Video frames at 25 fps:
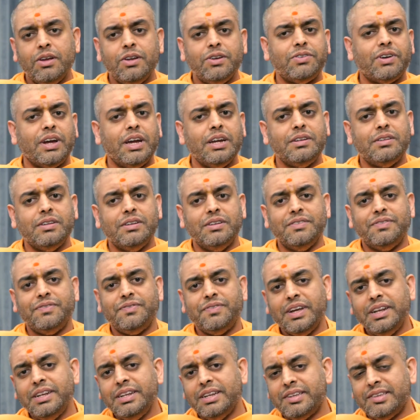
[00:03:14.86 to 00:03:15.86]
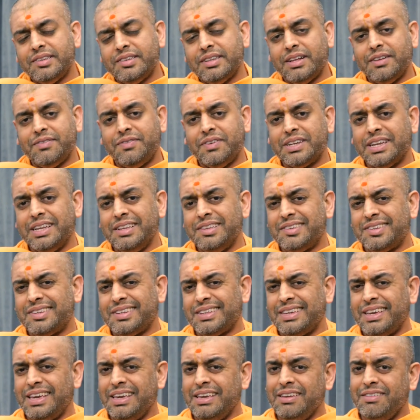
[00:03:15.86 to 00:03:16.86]
trying to defend itself
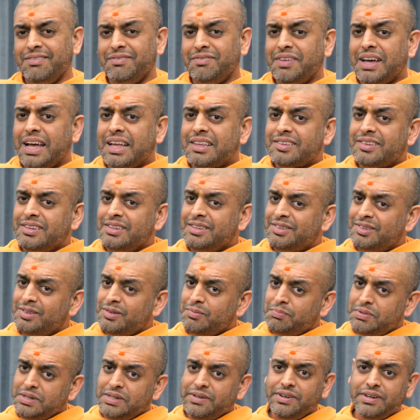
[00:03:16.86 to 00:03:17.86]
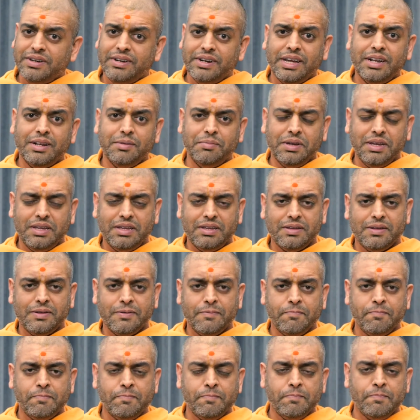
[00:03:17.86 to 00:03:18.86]
against a vastly superior enemy.
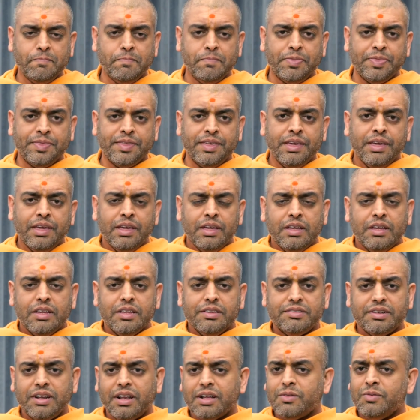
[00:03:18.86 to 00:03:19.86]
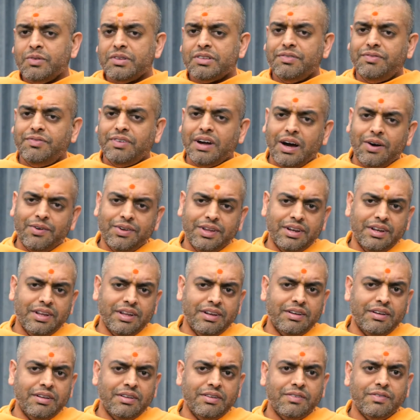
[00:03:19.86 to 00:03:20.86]
Janak was routed
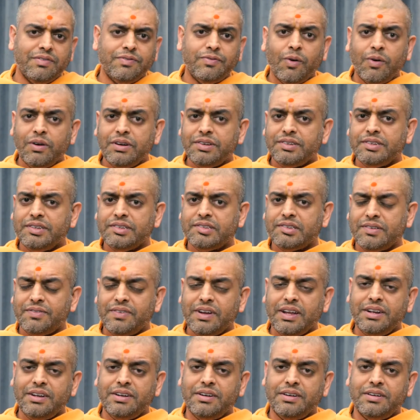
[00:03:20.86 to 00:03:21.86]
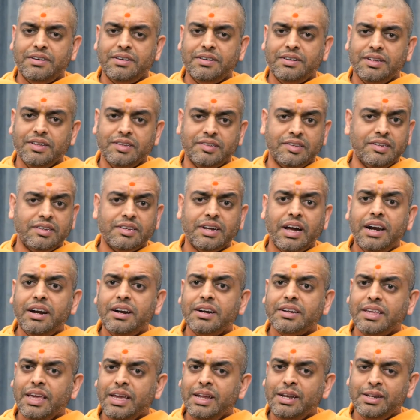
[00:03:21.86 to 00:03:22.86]
and forced to surrender his
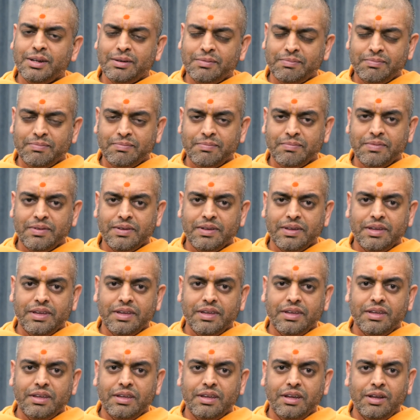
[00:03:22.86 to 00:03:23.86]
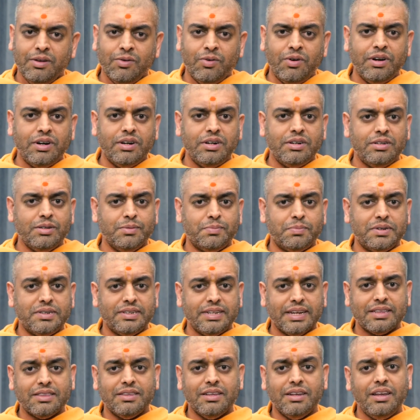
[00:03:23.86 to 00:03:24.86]
entire kingdom in order to
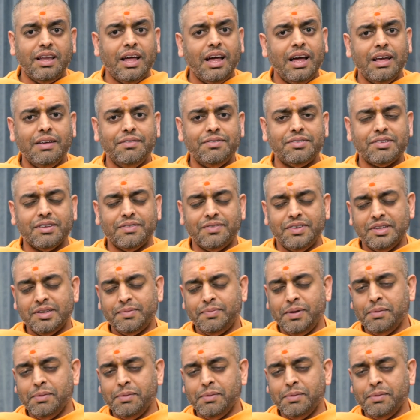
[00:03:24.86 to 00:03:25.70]
protect the lives of his